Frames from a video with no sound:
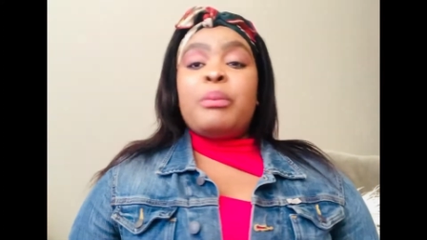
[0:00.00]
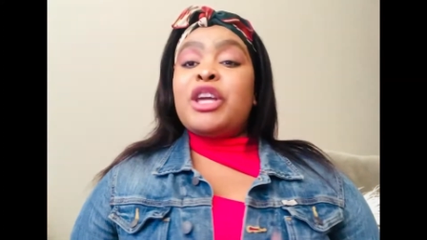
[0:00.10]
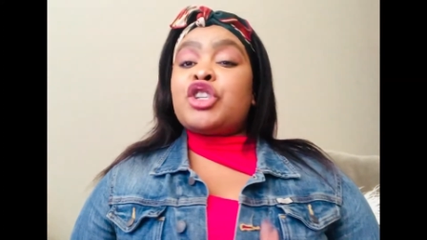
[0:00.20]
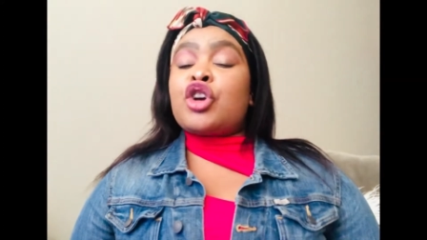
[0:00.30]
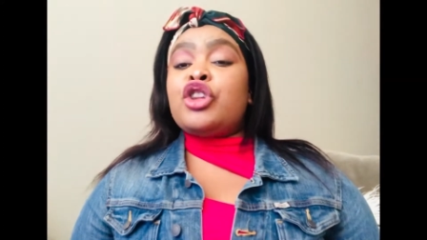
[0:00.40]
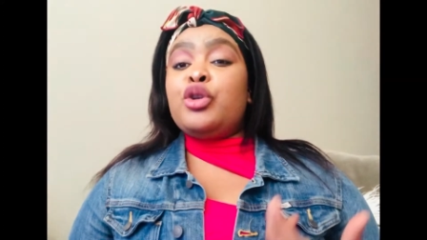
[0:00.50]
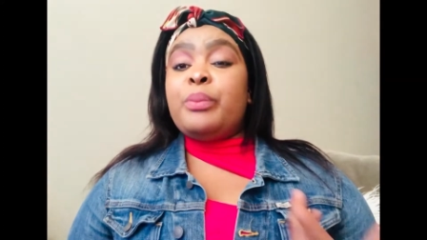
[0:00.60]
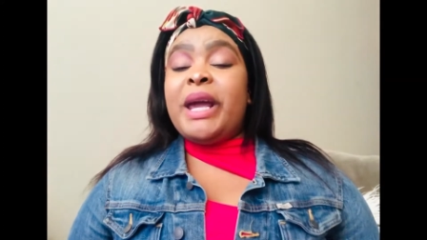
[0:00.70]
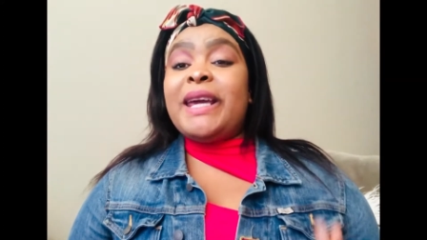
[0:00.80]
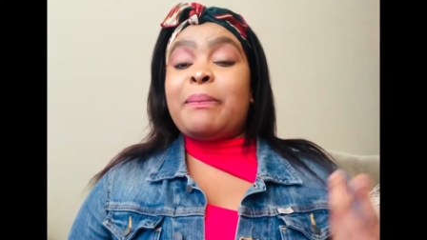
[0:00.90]
sure you
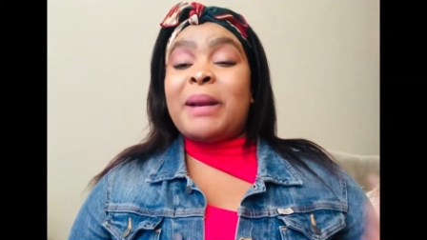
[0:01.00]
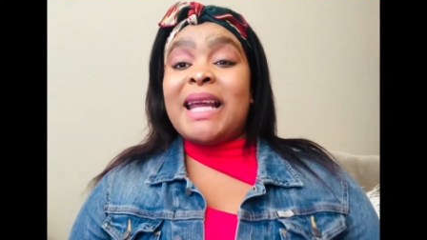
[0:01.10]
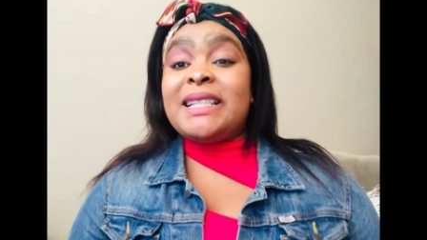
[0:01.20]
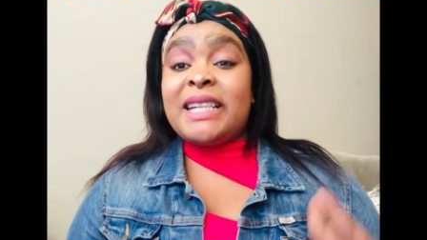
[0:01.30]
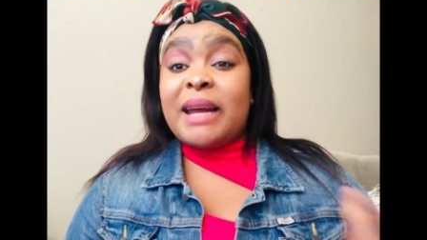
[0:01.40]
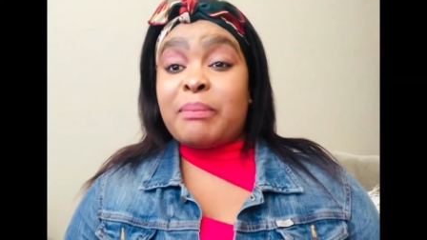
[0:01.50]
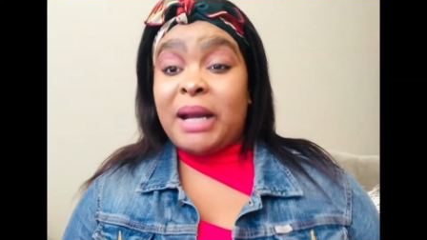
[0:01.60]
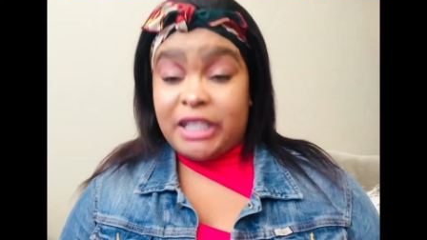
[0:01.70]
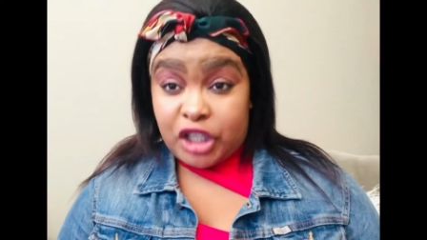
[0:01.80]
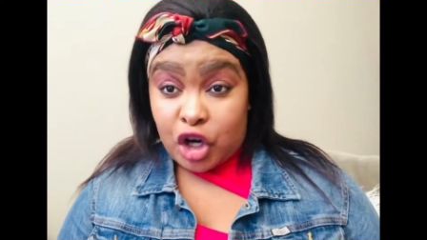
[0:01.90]
make plenty and
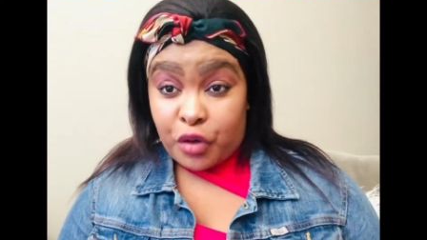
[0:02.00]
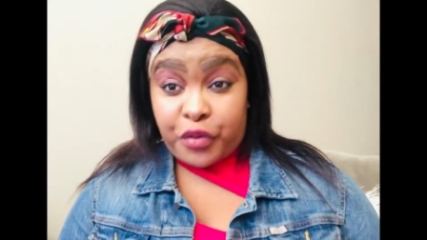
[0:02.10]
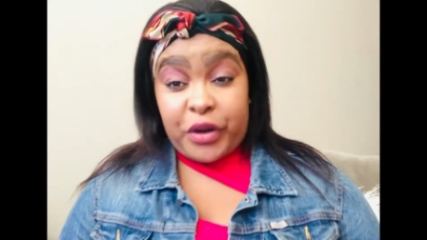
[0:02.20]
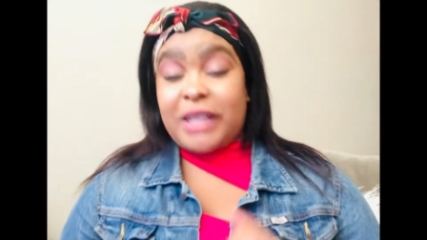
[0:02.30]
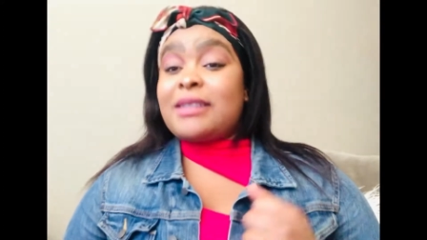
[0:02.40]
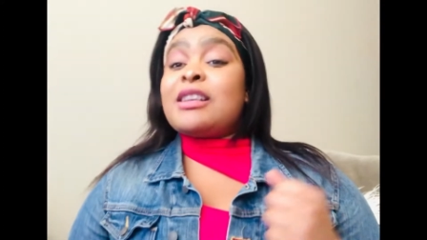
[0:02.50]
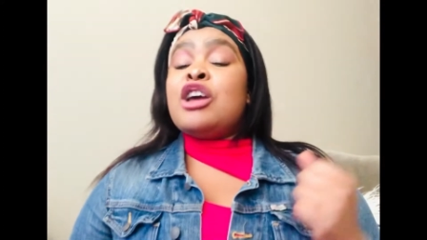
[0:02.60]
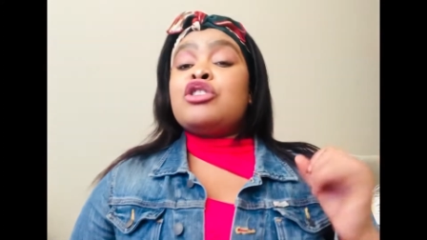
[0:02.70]
plenty of friends,